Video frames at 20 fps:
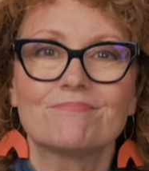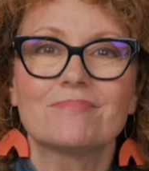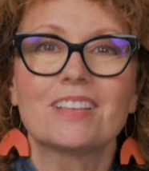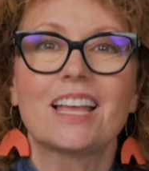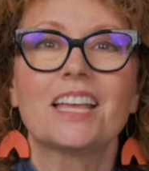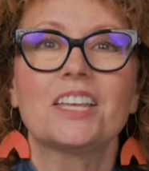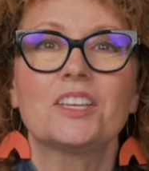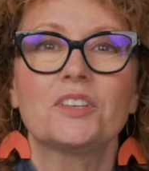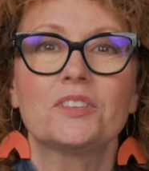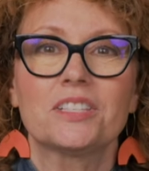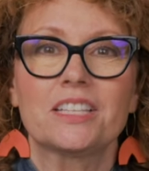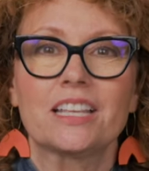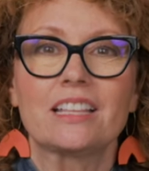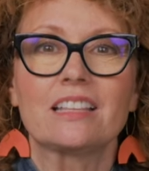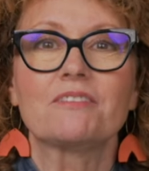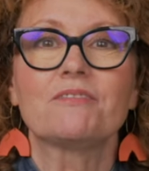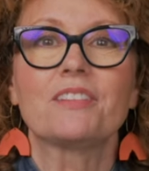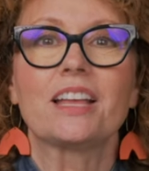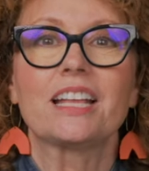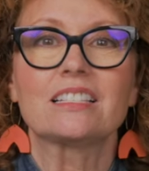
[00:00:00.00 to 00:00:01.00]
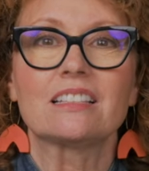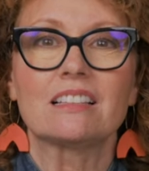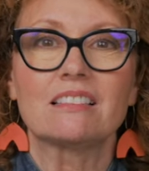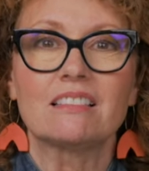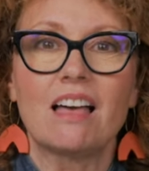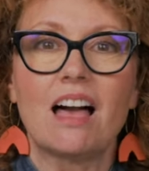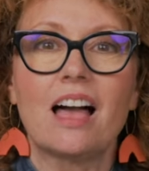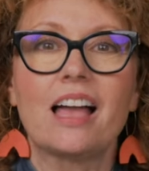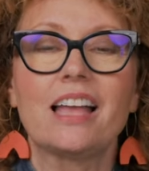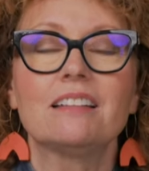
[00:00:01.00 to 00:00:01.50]
I use ceiling fans a
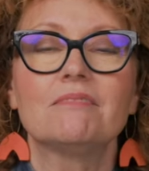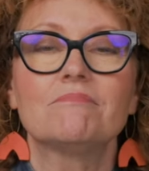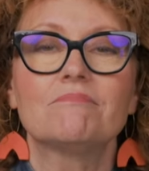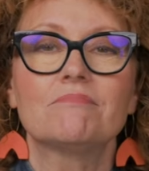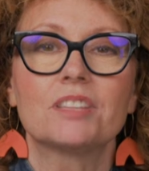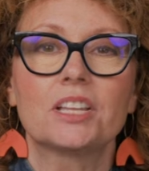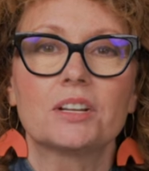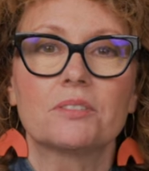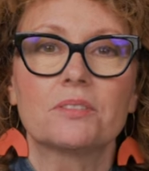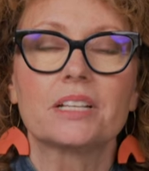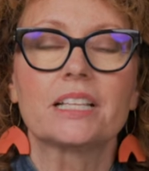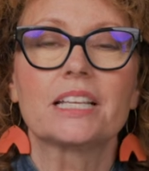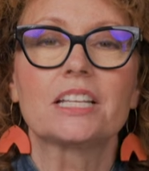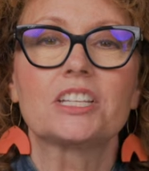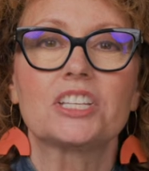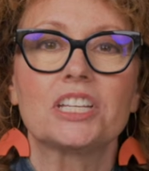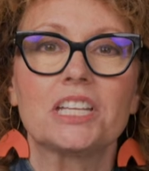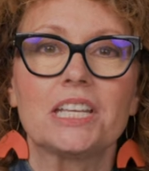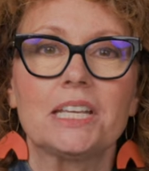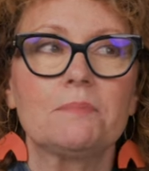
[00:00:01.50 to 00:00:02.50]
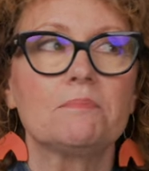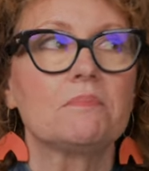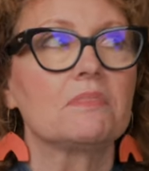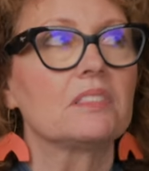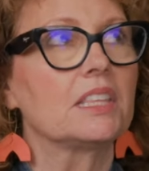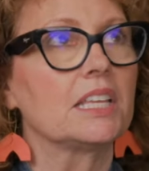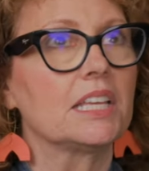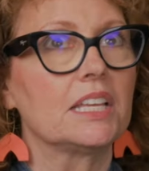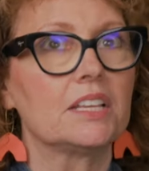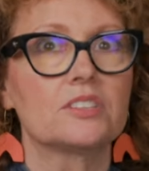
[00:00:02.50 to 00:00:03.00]
lot. They're really cheap.
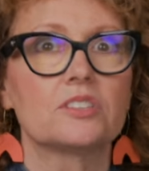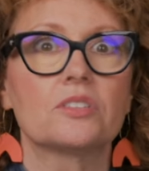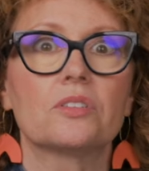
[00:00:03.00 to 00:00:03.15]
These